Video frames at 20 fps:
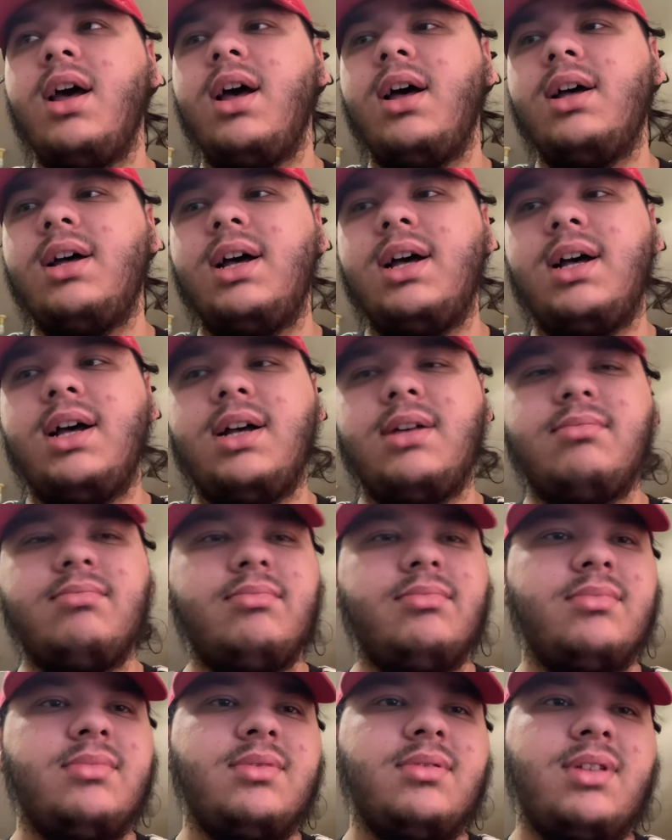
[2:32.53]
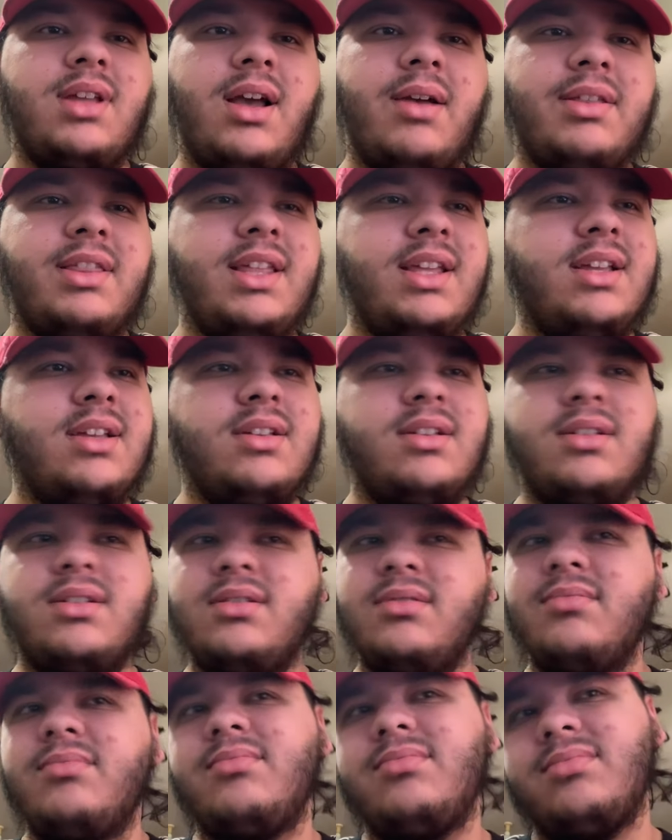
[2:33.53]
I think
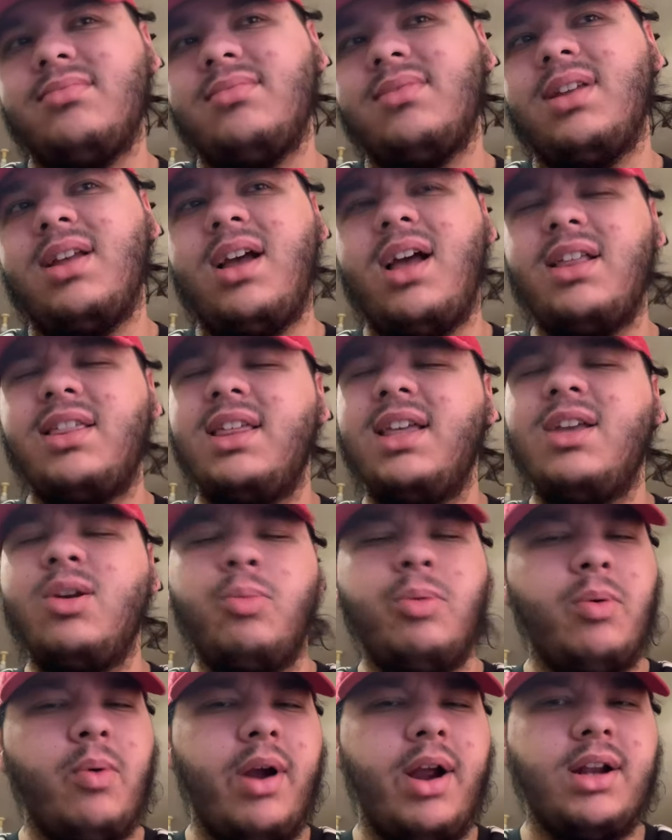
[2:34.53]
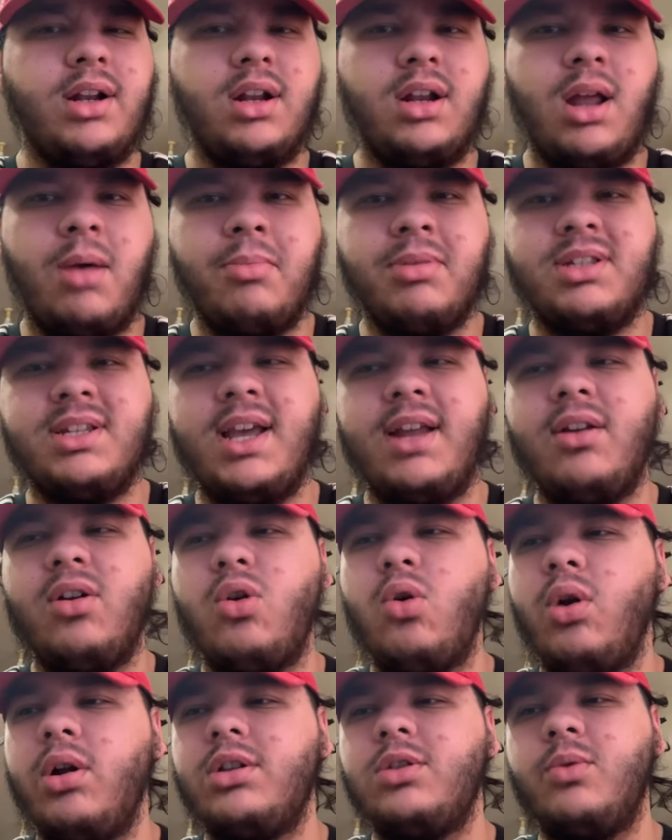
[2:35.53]
he'll be wearing the number 10
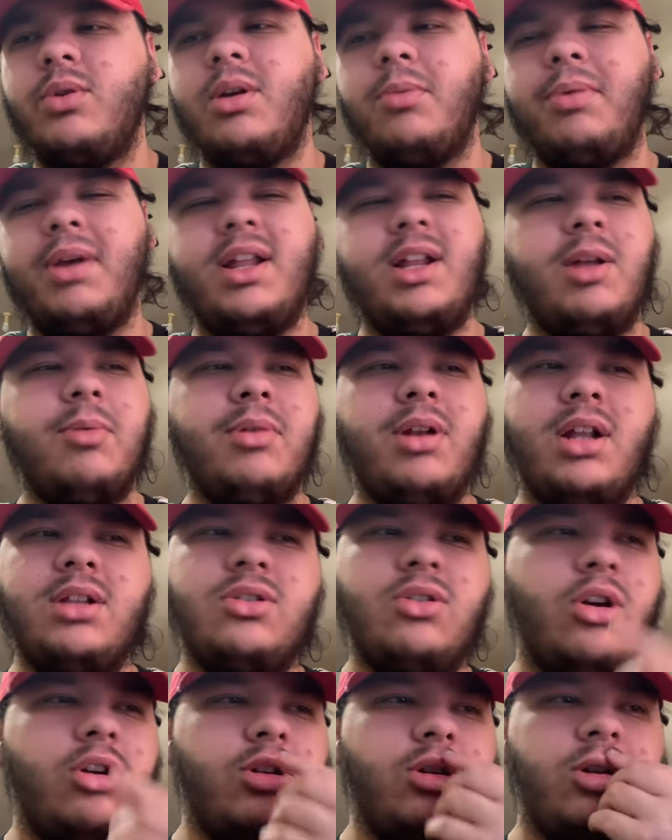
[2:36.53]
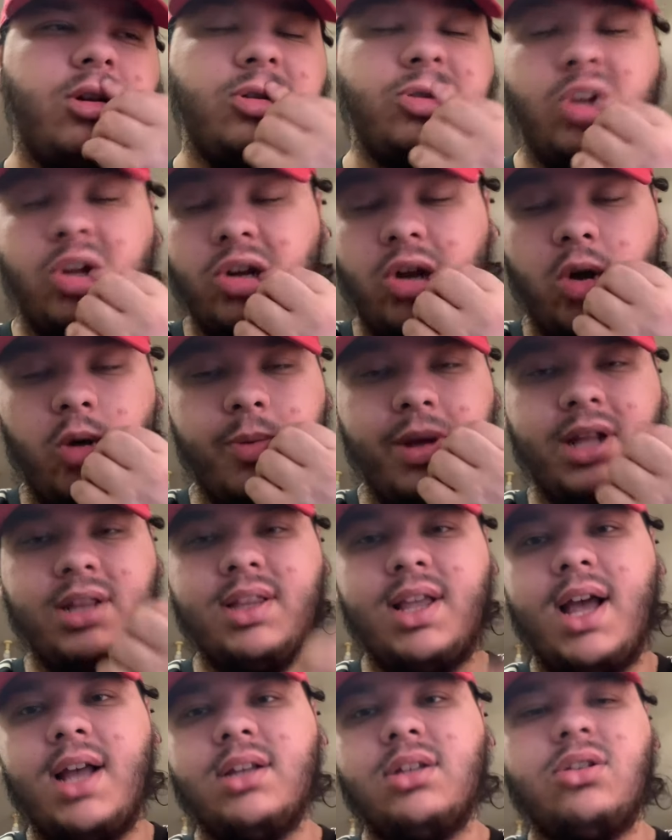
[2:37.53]
according to Wikipedia, but I don't know about
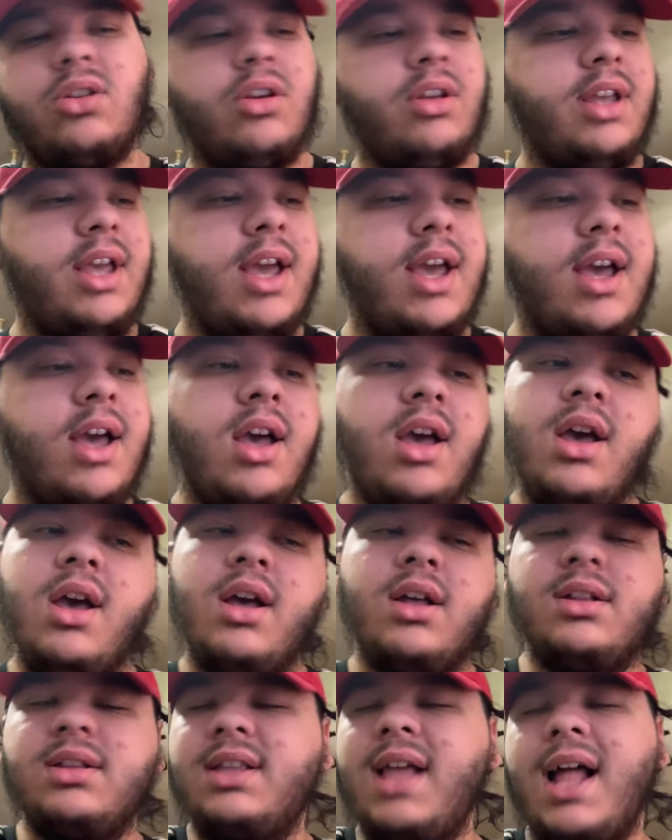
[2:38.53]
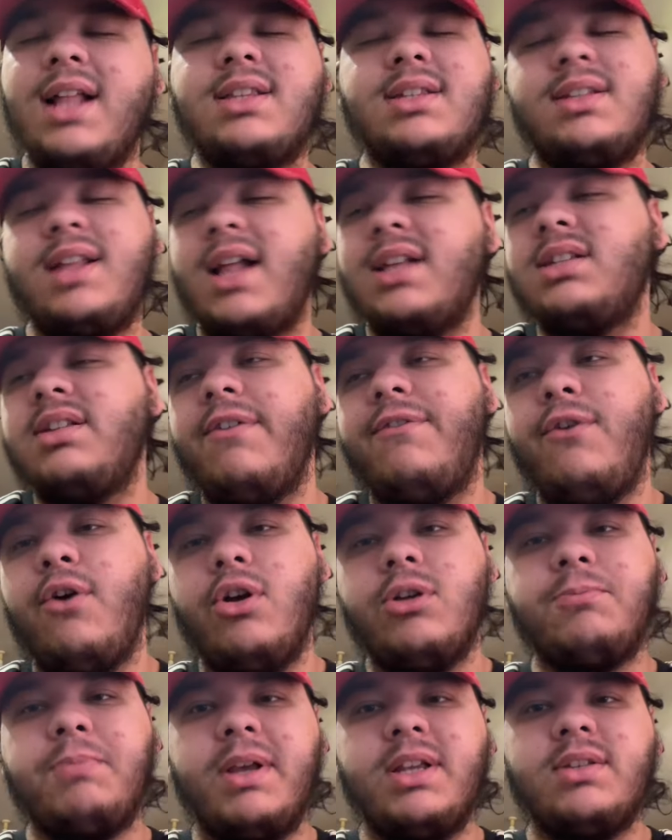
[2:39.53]
that. So yeah, that's the
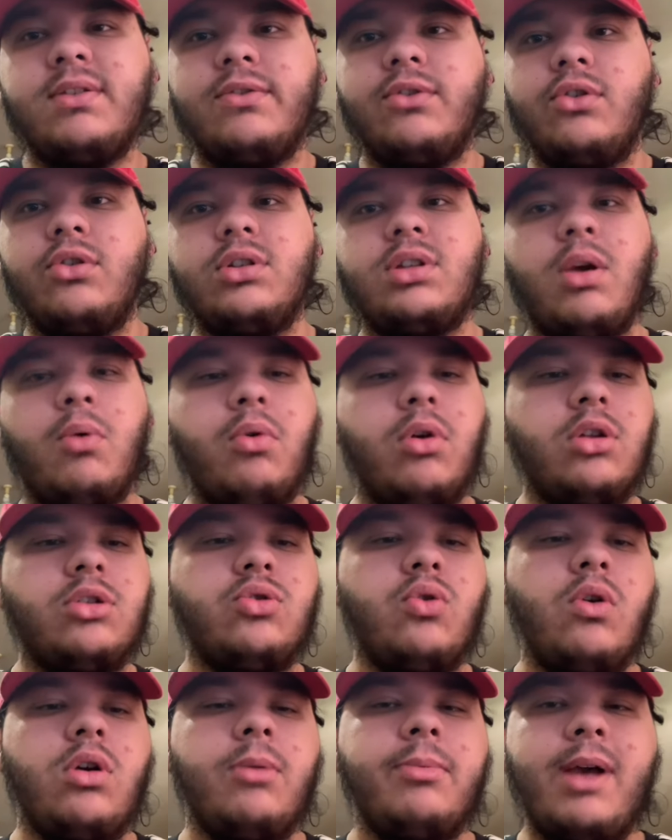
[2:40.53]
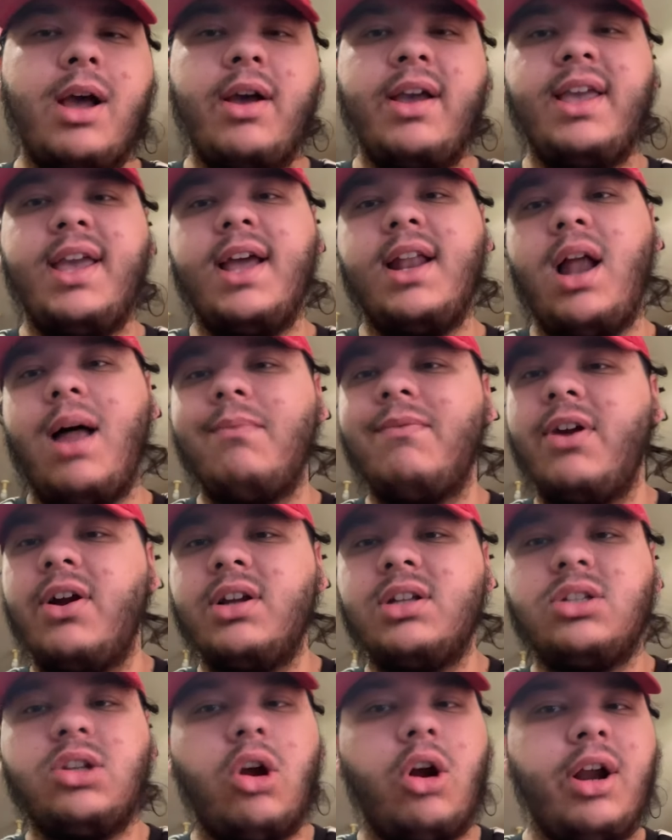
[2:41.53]
first piece of news I want to talk about. Again, I'm
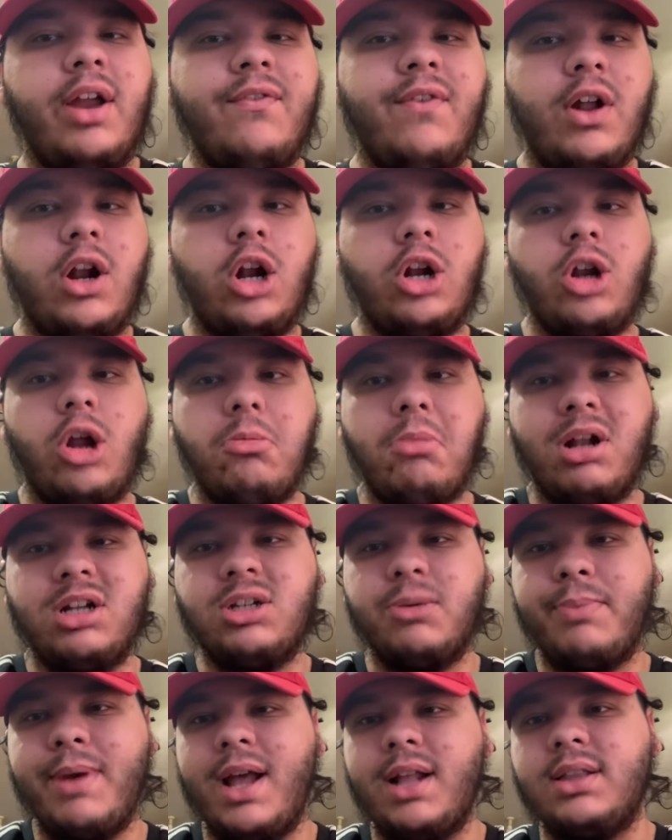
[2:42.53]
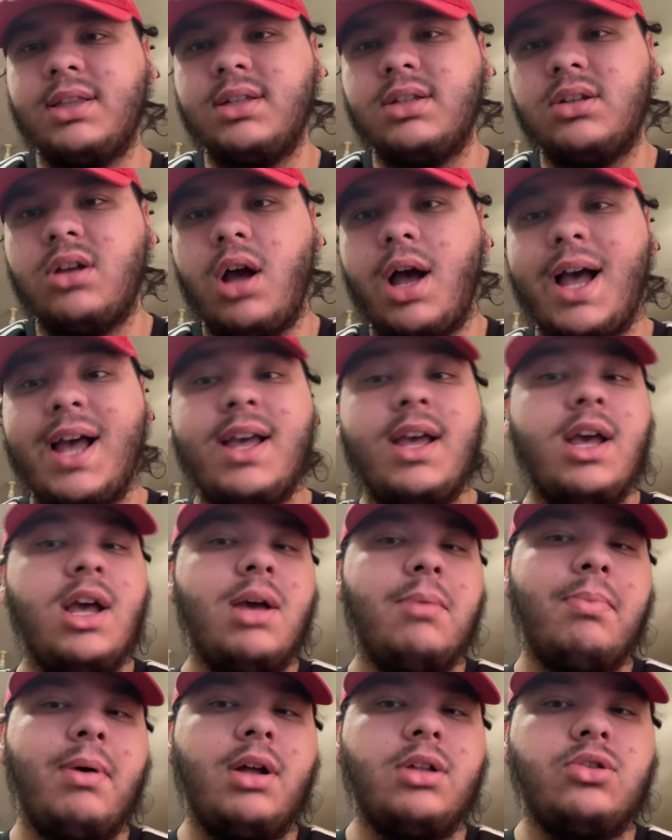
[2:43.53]
very sorry if I don't know much about this guy,
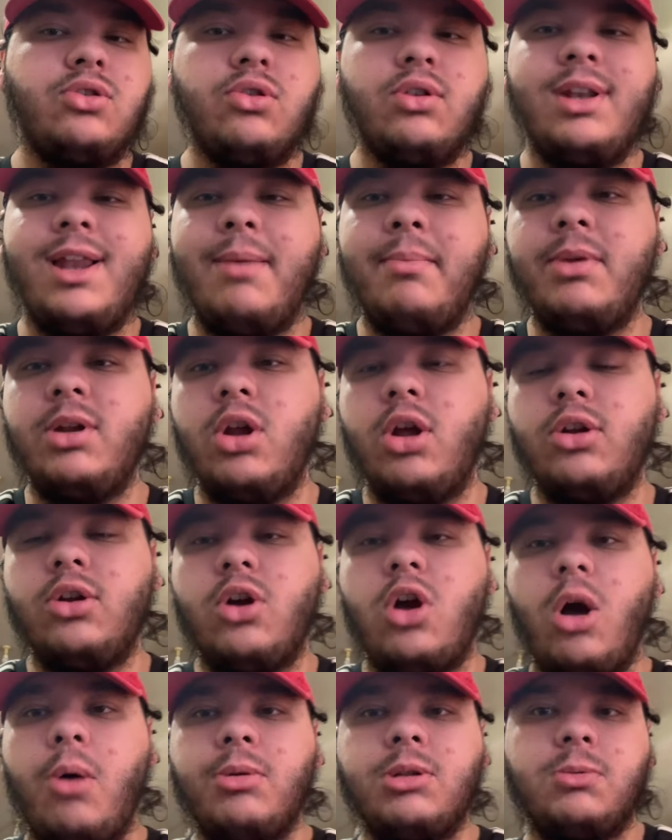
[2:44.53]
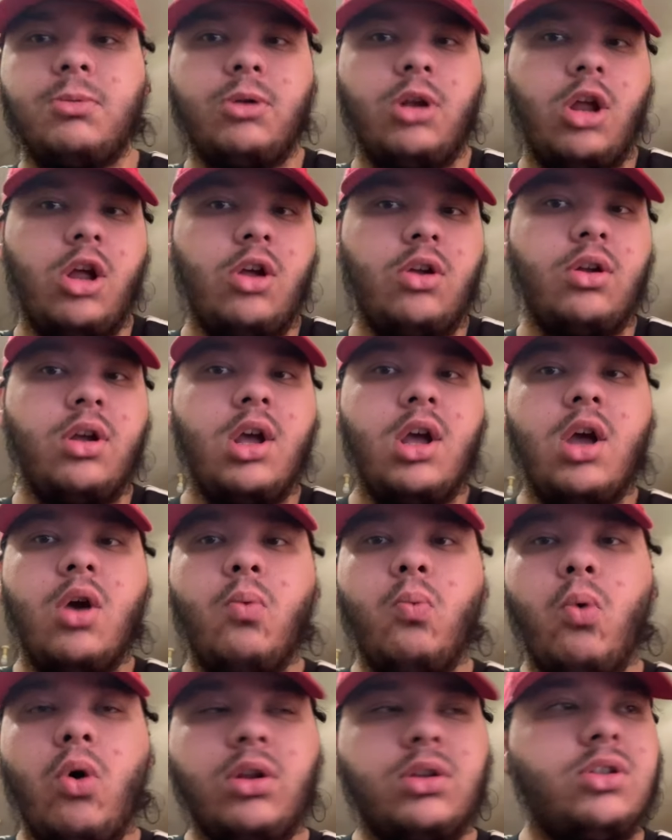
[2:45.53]
but do let me know in the comments below,
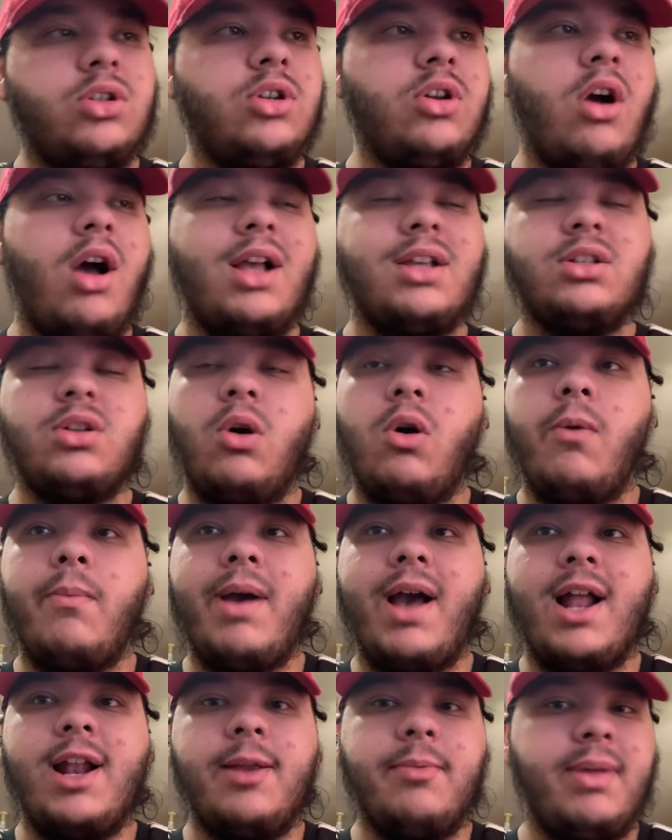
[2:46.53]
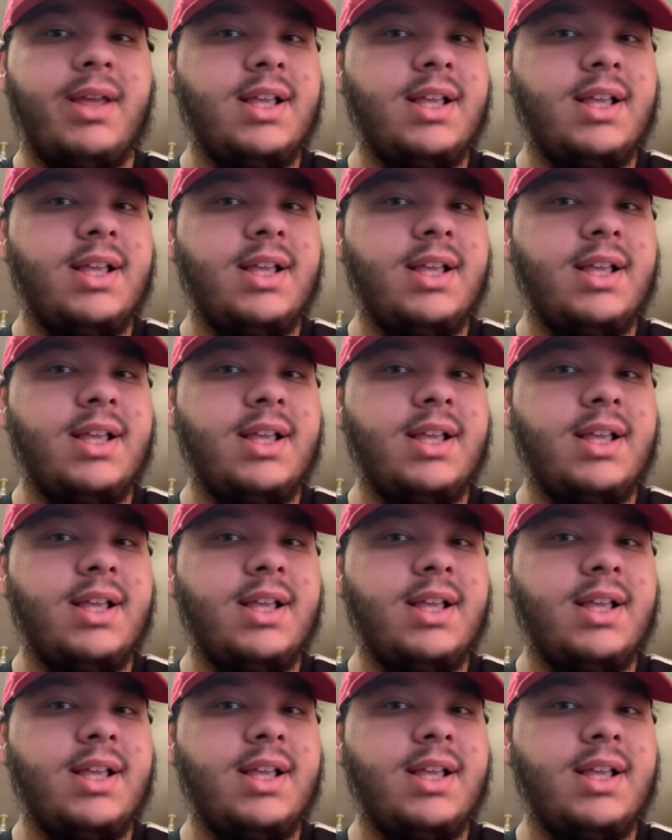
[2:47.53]
what do you guys know about him?